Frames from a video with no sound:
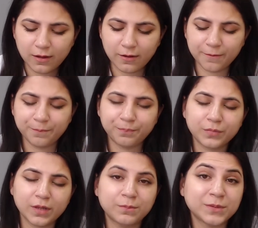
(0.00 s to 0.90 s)

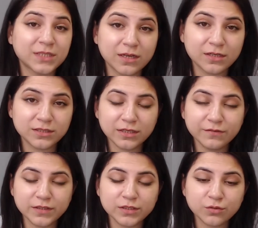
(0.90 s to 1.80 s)
a particular
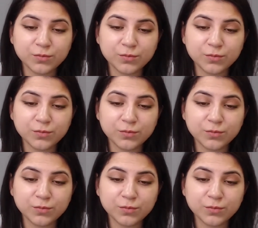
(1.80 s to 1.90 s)
surface,